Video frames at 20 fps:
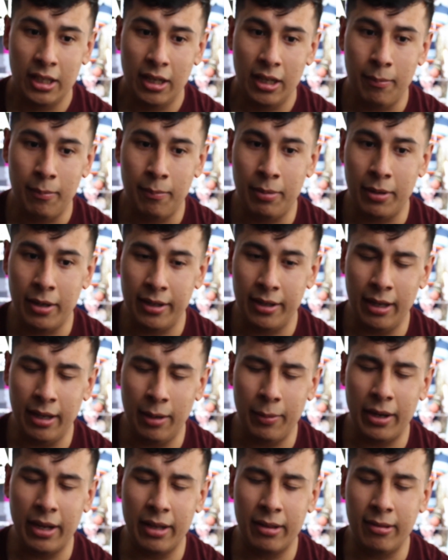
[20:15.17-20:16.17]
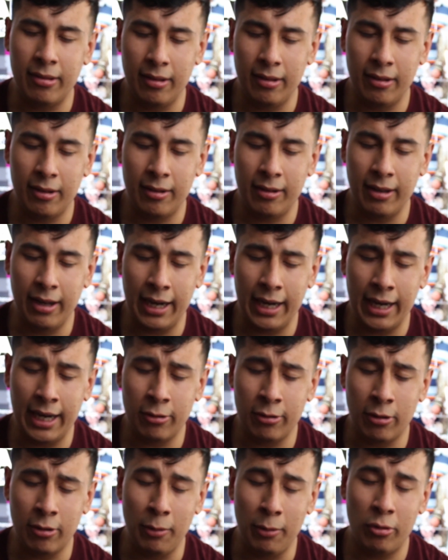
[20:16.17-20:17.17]
But then we get
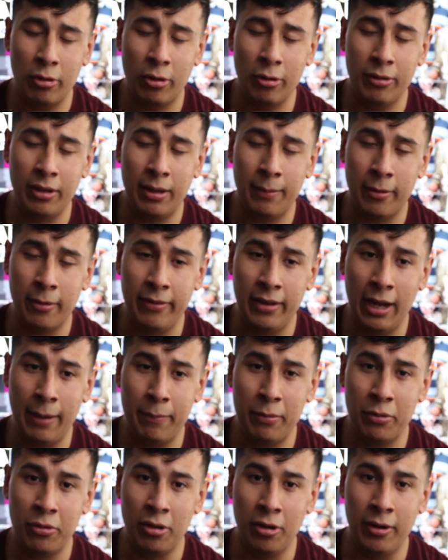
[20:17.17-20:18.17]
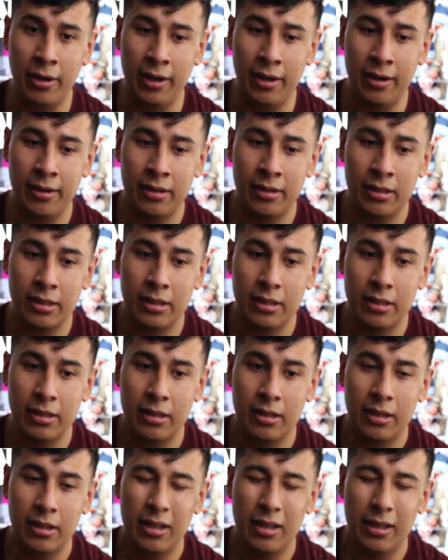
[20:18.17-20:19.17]
to our musical number of the episode, and
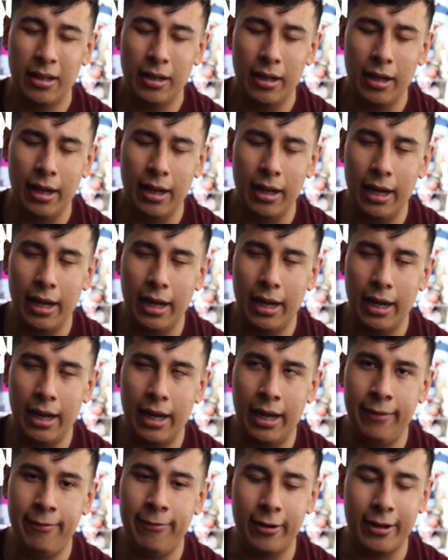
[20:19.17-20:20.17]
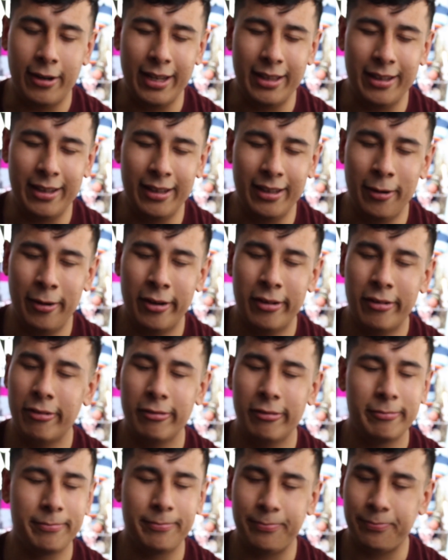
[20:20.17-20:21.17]
I forget the lyrics.
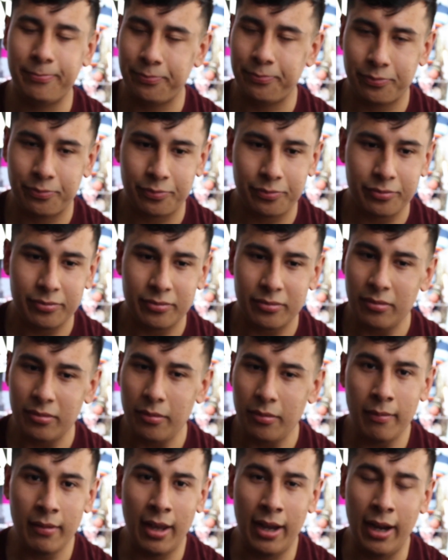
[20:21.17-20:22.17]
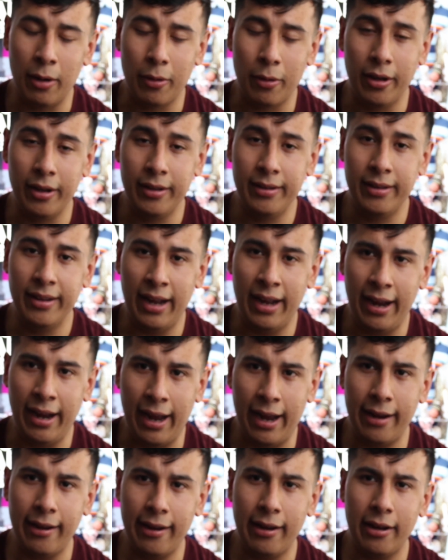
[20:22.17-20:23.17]
I really did.
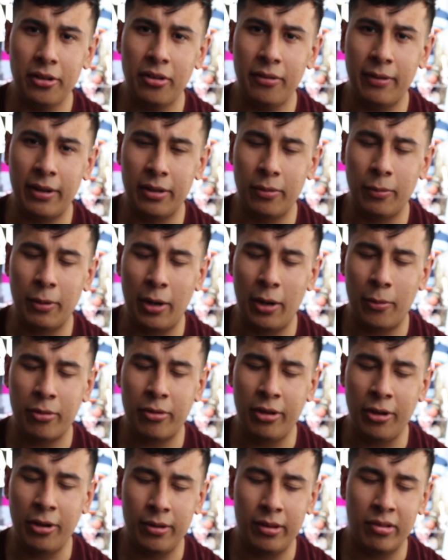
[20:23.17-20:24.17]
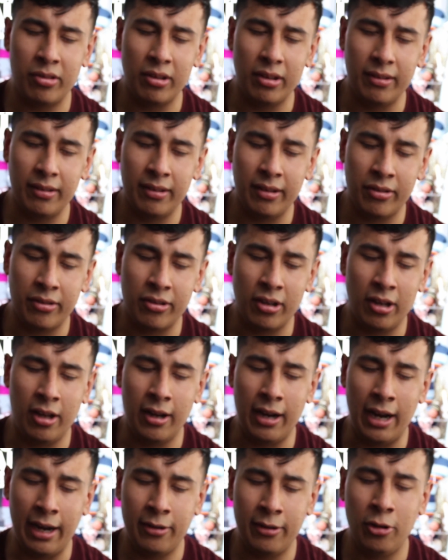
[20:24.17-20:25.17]
I honestly thought when I was hearing the song,
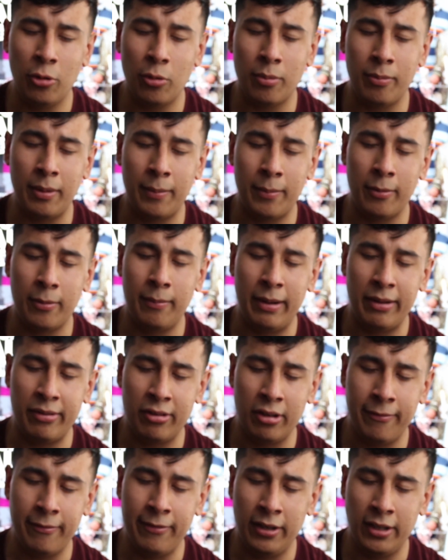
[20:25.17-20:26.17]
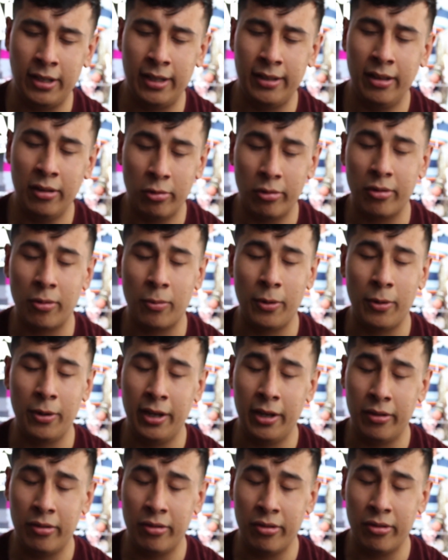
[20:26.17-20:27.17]
I do remember myself thinking this was a really
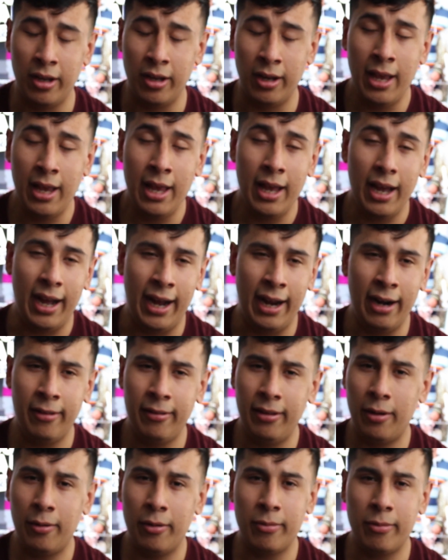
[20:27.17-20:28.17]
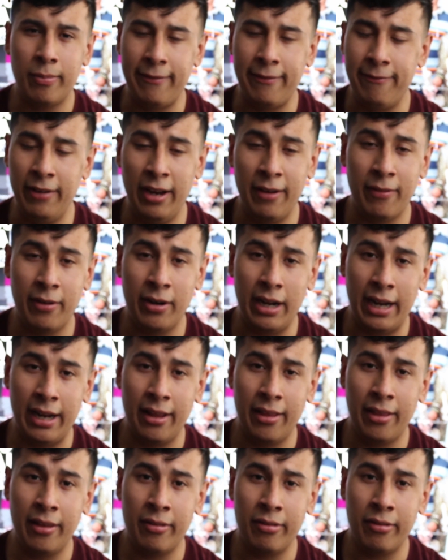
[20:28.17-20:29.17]
good song. I don't think it was my favorite
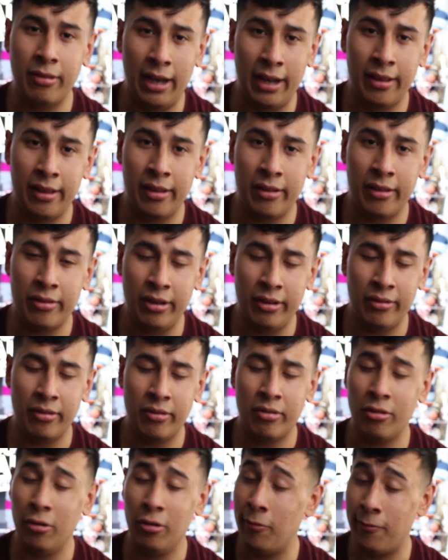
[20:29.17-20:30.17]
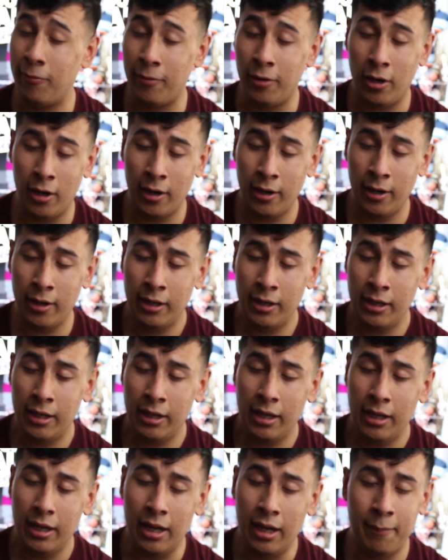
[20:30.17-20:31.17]
out of the season so far,
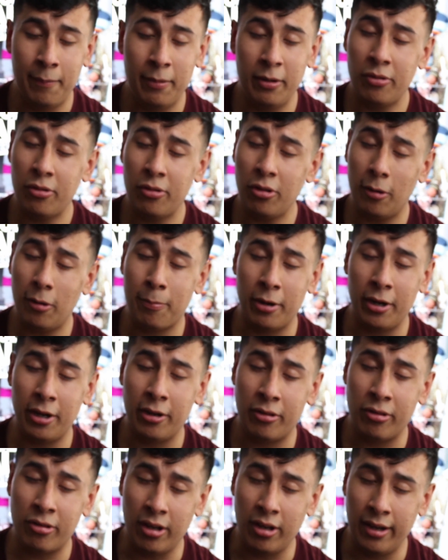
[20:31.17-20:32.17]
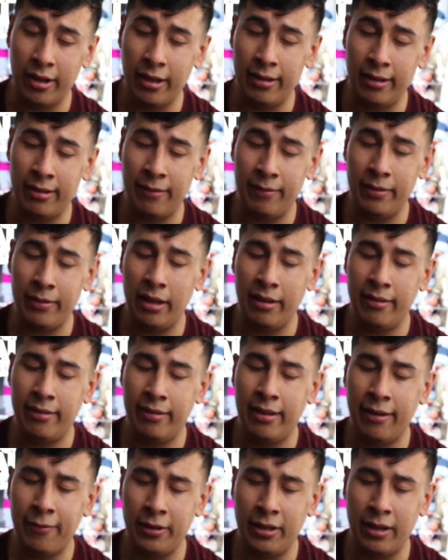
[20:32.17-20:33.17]
but it's still a pretty good song. It
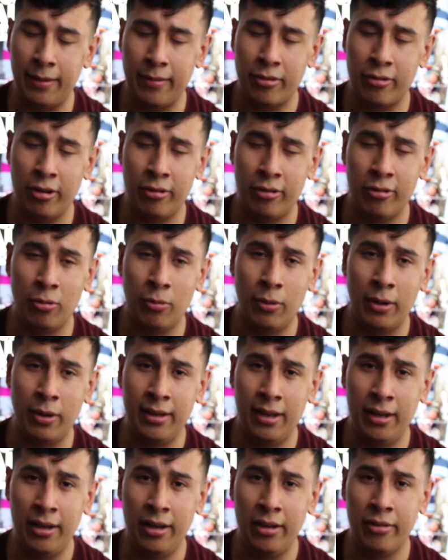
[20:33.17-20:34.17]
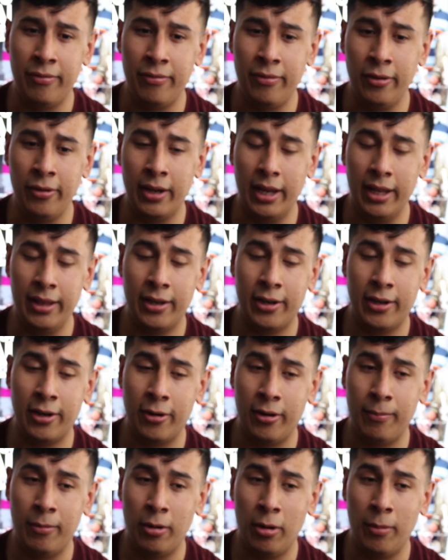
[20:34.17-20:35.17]
definitely demonstrates to what Nini is feeling in the
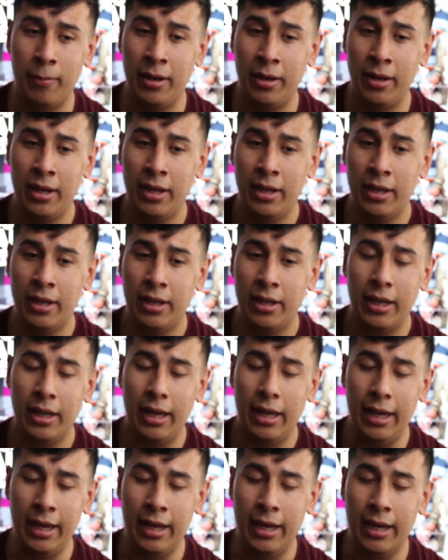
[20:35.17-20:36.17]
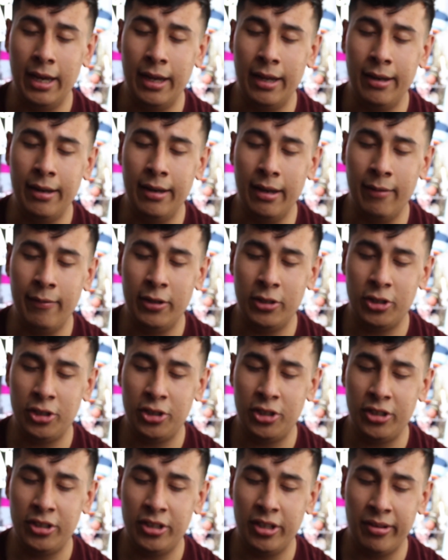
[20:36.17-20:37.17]
current moment, and eventually
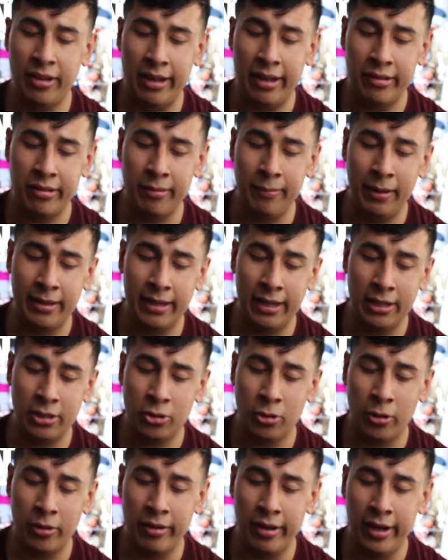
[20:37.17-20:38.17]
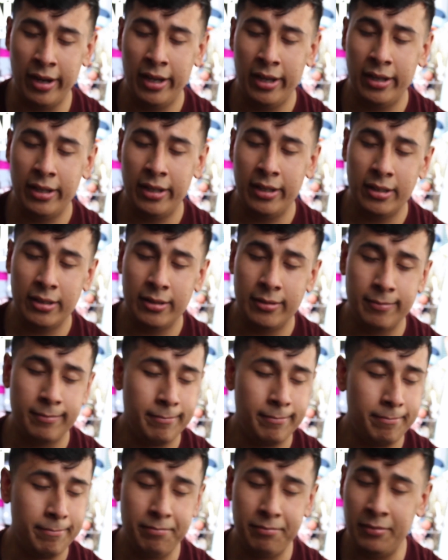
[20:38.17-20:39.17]
she just has to make that choice, like
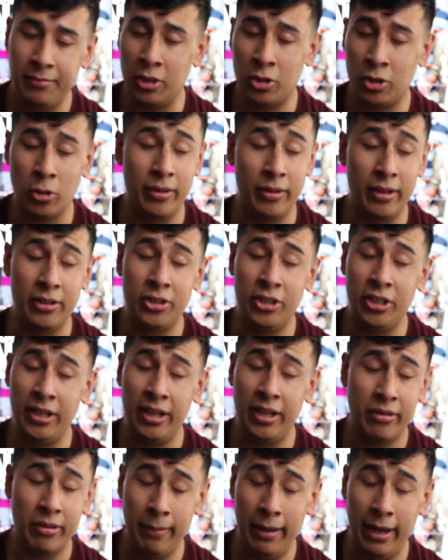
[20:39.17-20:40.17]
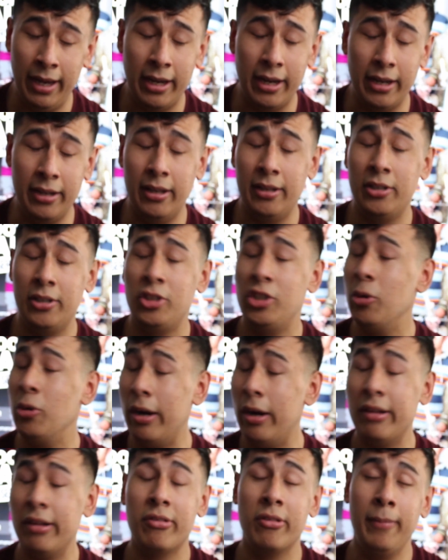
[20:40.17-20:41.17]
the choice that she needs to make and that she
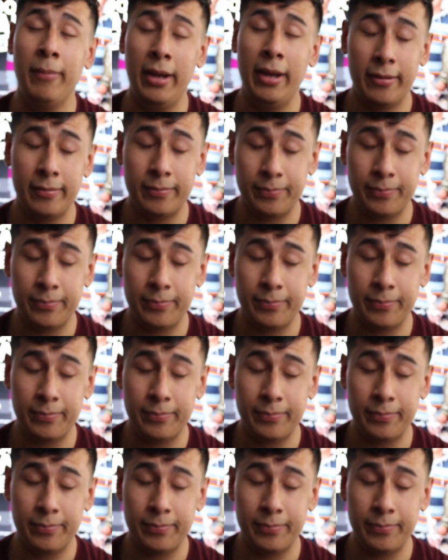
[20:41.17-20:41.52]
wants to make.